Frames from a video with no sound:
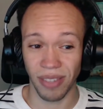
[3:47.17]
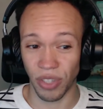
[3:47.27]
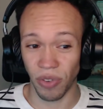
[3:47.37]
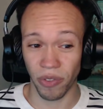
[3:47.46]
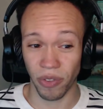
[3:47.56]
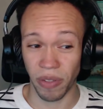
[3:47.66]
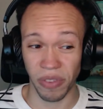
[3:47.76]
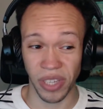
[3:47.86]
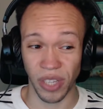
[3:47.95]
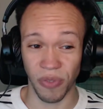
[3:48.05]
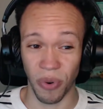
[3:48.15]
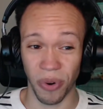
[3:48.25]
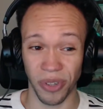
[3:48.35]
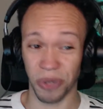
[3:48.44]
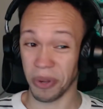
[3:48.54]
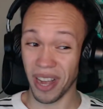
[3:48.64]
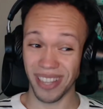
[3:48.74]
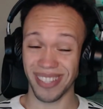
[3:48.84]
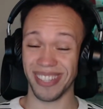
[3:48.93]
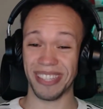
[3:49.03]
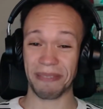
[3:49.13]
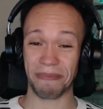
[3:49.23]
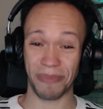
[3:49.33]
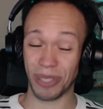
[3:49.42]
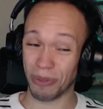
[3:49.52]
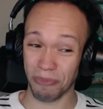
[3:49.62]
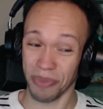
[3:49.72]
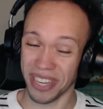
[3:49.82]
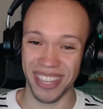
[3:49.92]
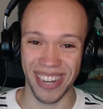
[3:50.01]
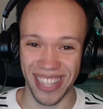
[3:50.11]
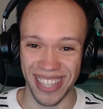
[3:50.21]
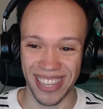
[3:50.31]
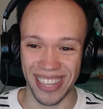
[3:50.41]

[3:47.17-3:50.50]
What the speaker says: Digievolve to level 6 for 2 cost. It's pretty good, I think.